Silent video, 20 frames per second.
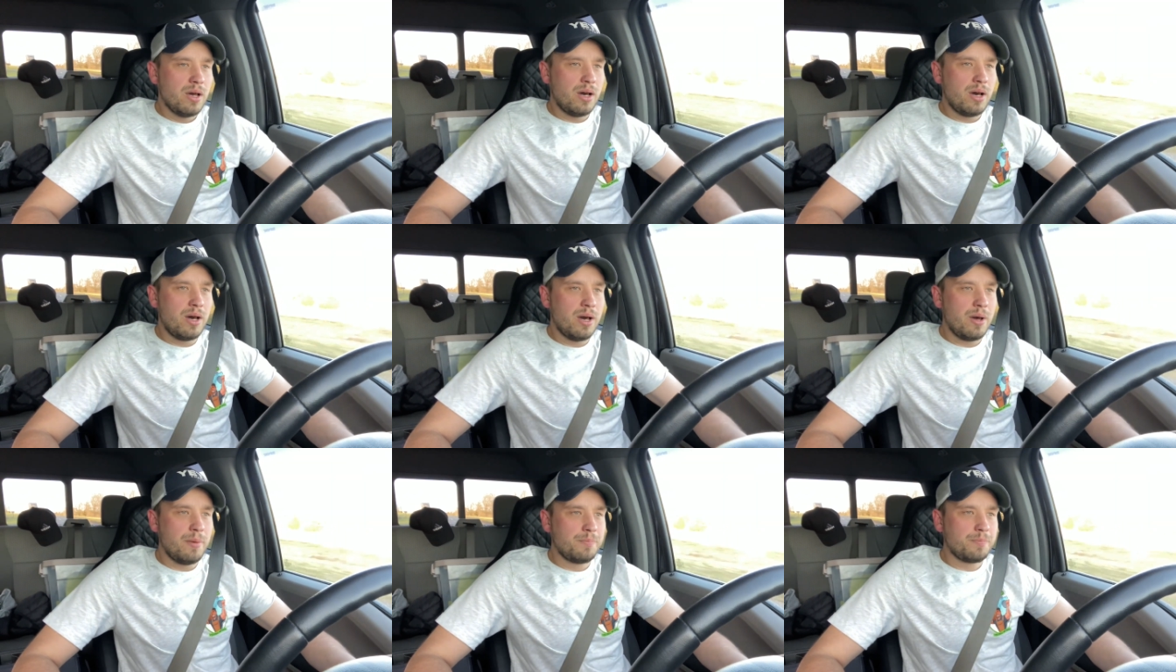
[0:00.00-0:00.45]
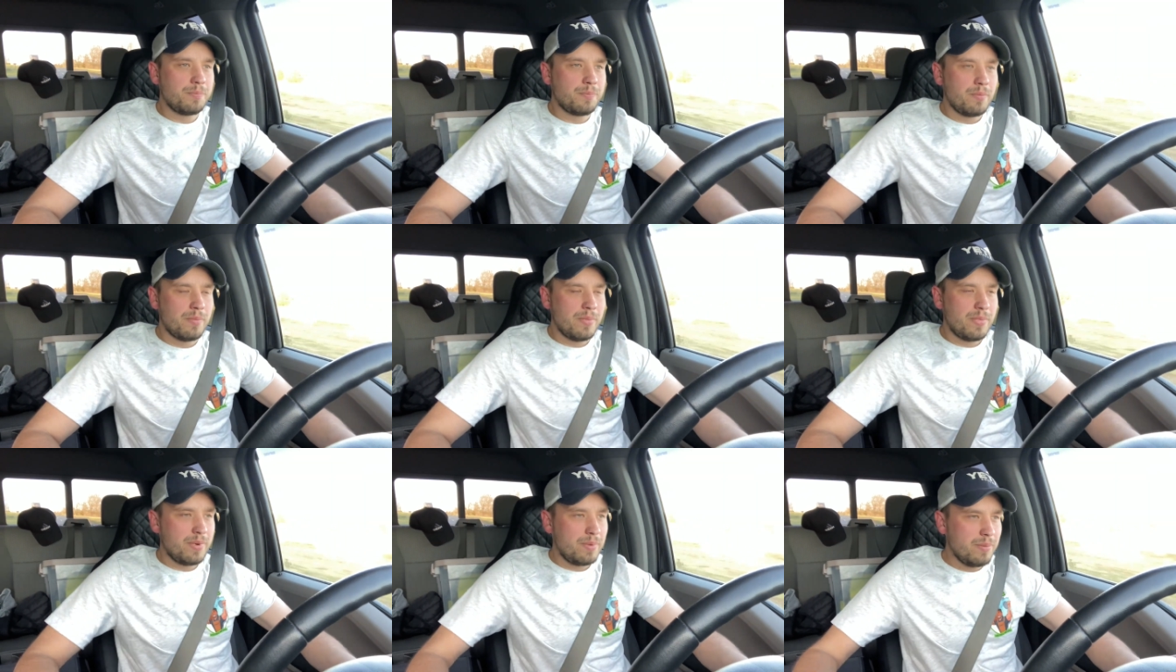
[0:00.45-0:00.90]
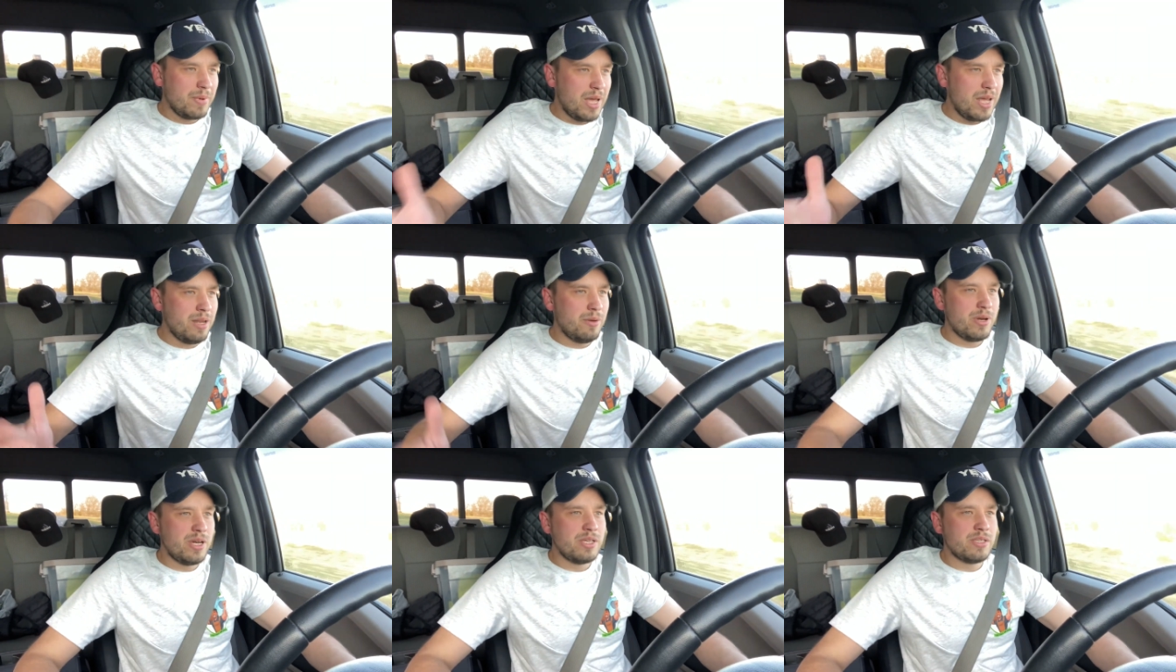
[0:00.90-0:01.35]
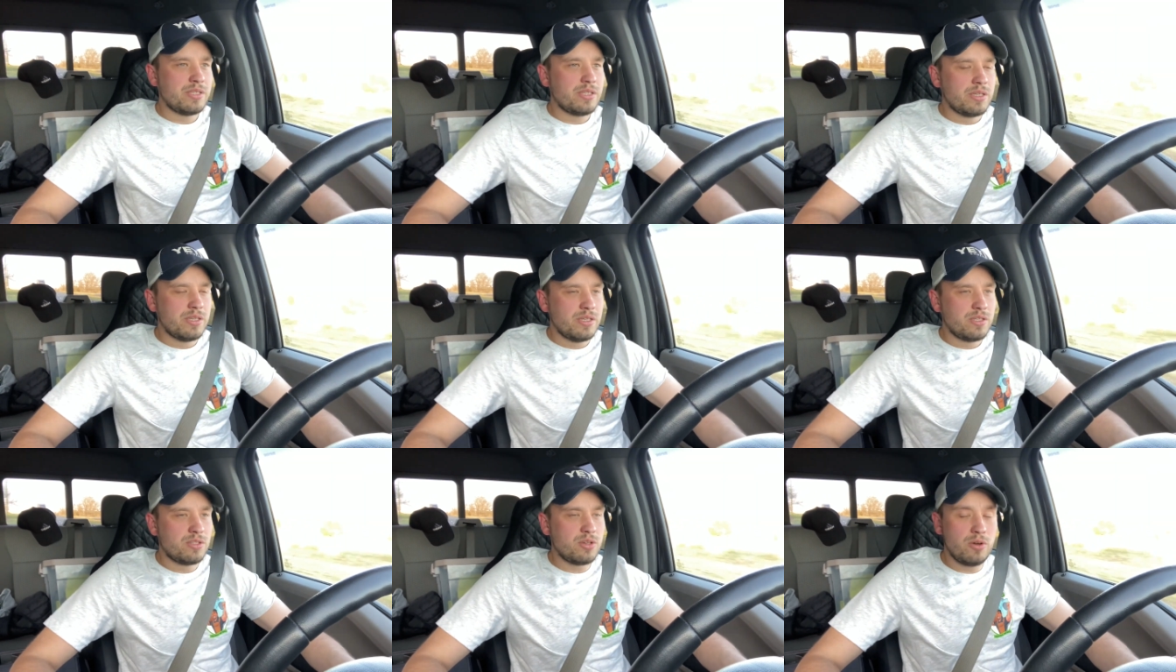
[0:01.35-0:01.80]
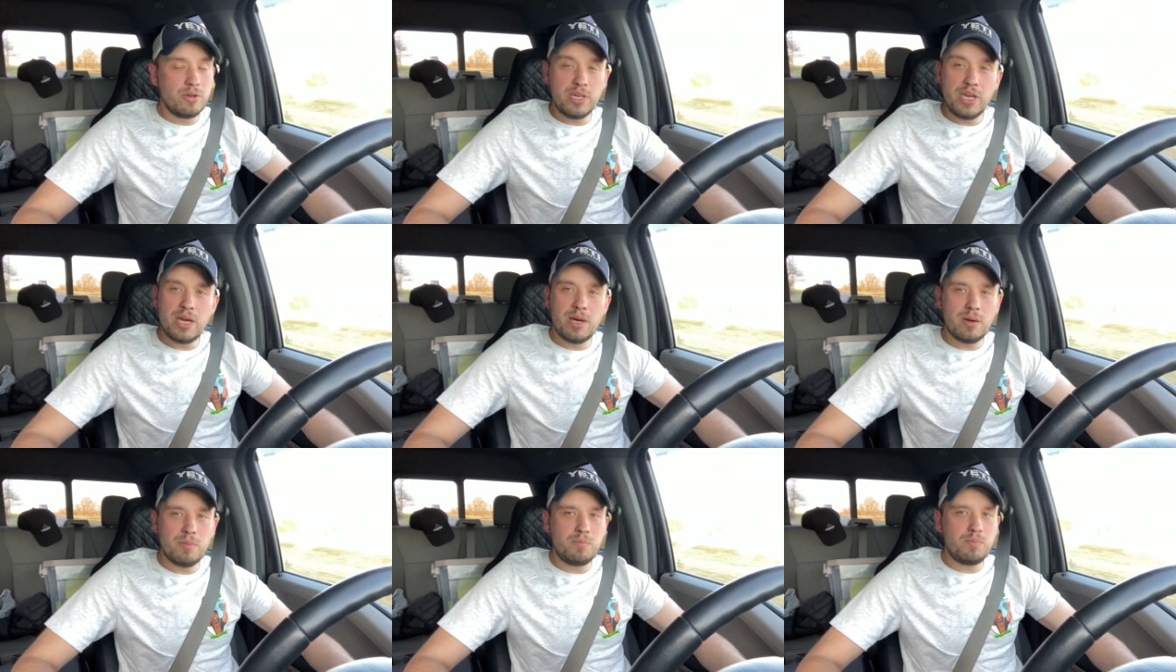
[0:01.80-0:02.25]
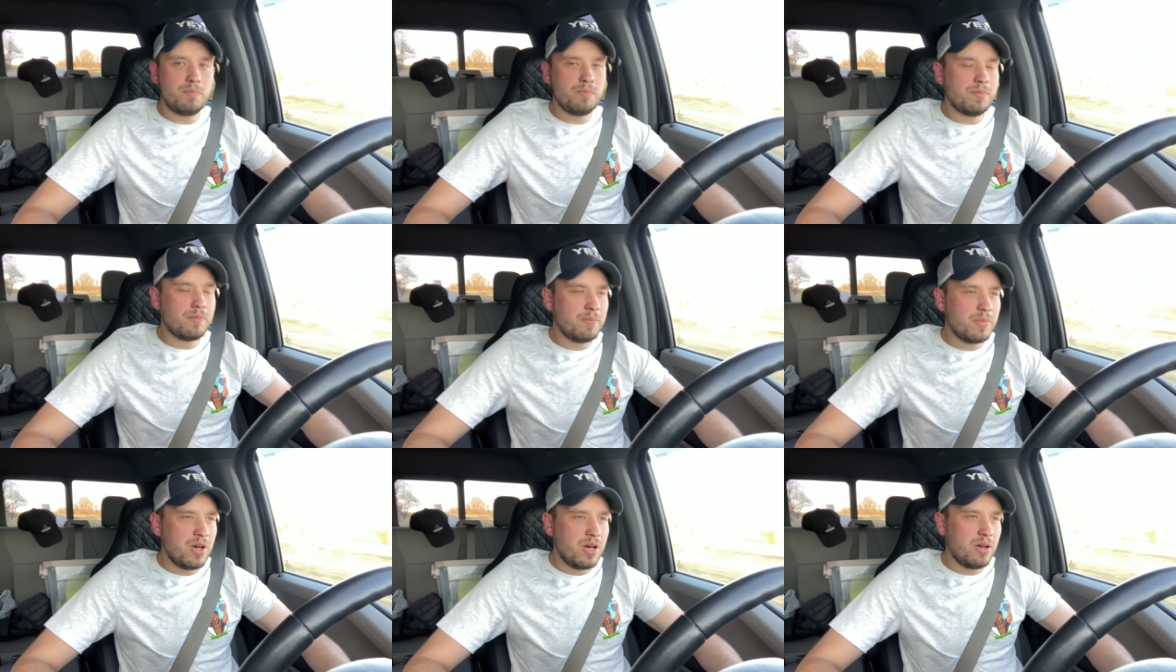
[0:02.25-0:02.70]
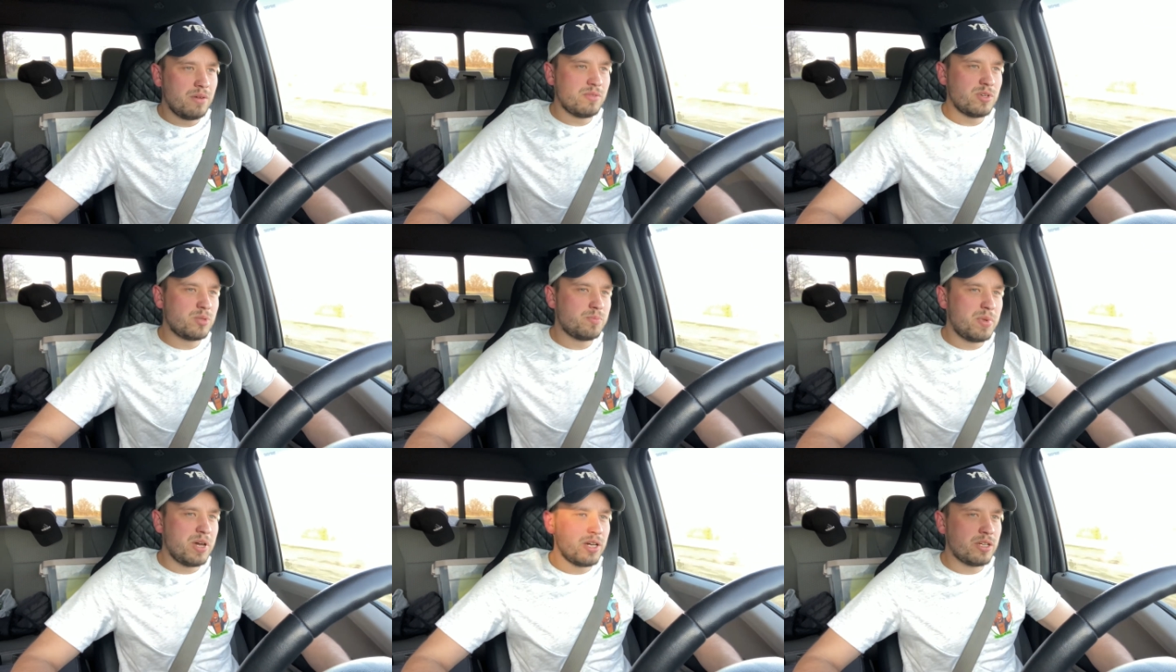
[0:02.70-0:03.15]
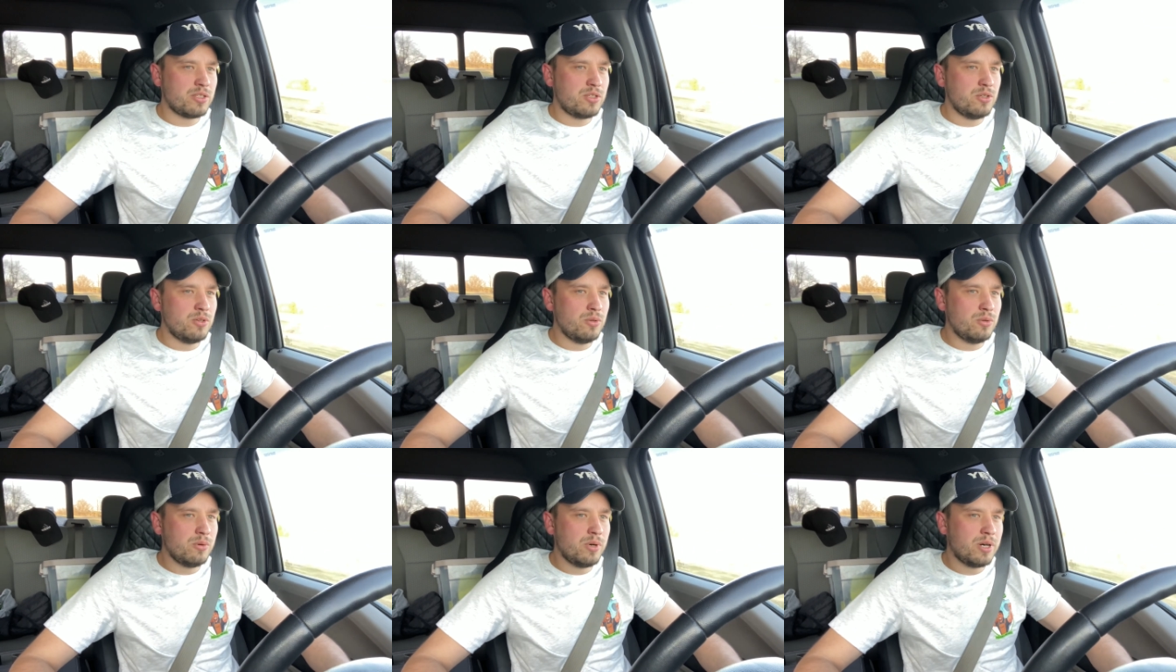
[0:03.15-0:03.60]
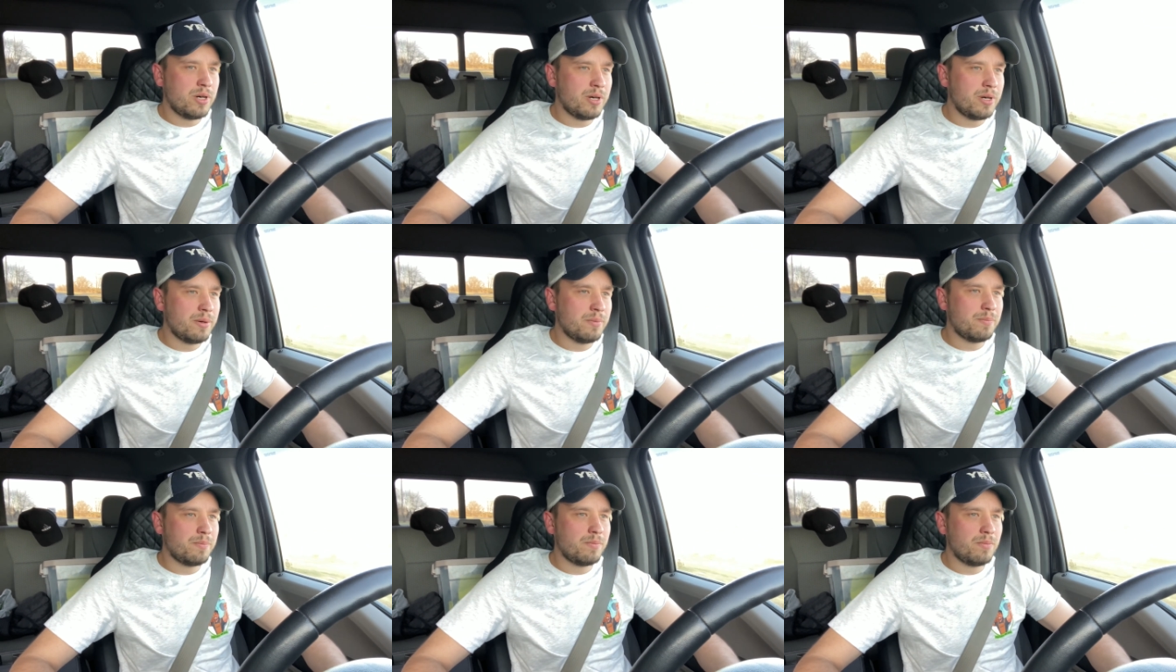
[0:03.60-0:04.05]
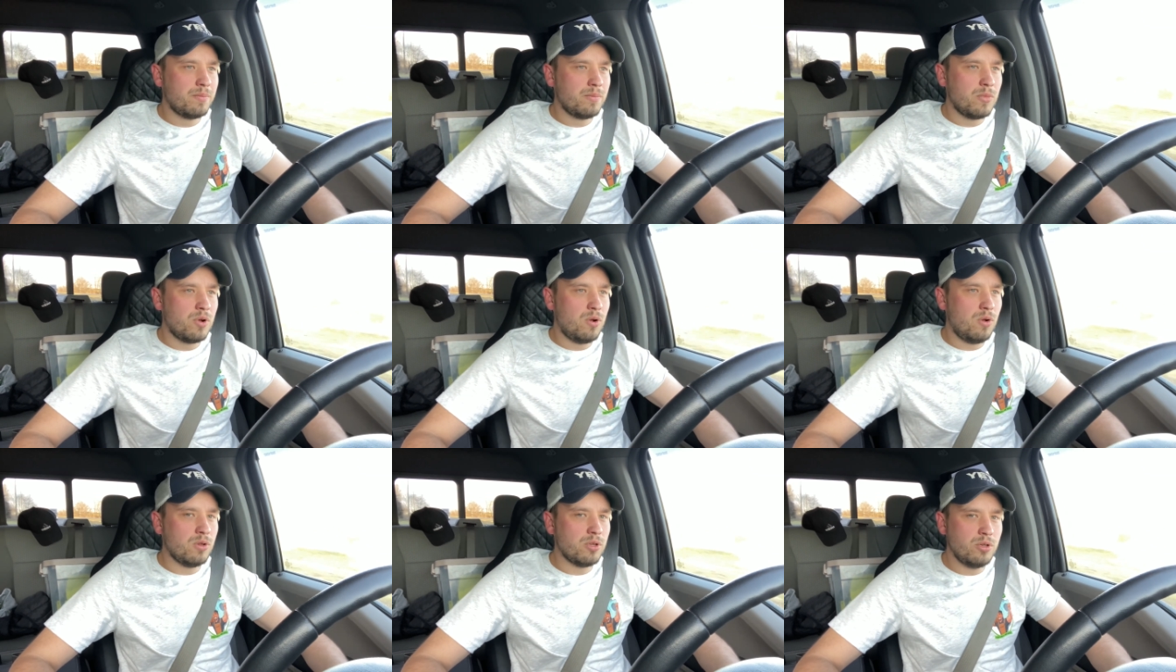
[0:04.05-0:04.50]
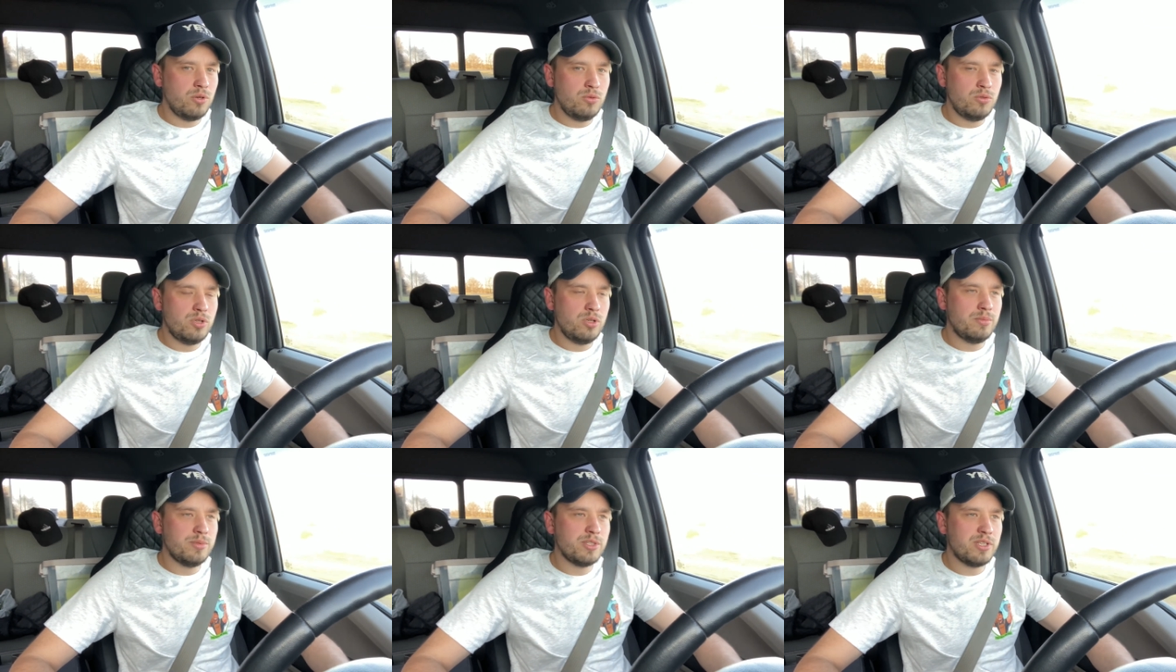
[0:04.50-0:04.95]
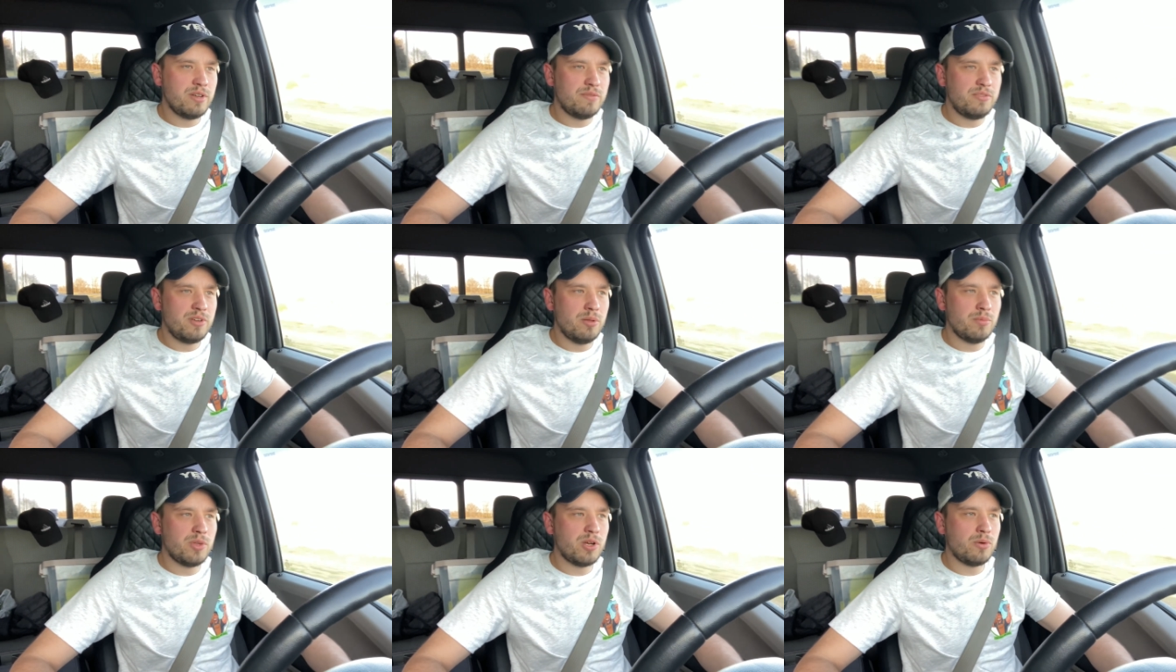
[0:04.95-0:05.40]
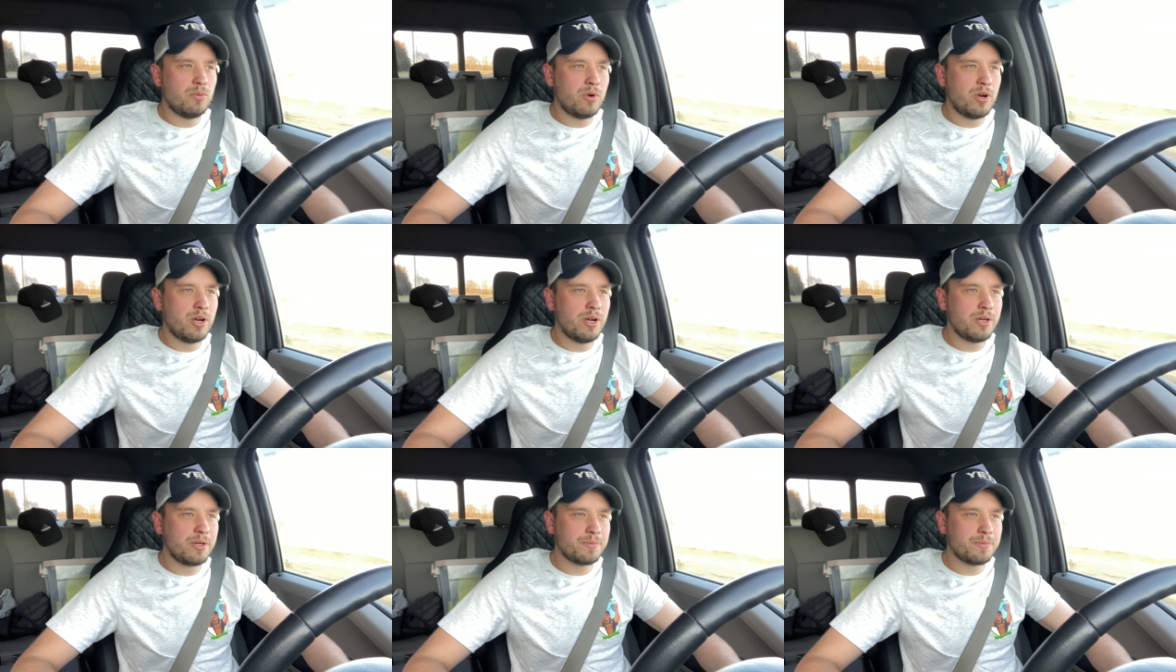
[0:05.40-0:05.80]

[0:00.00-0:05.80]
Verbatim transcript: Um, anyways, so yeah, uh, respect to um, all the YouTubers that film their work.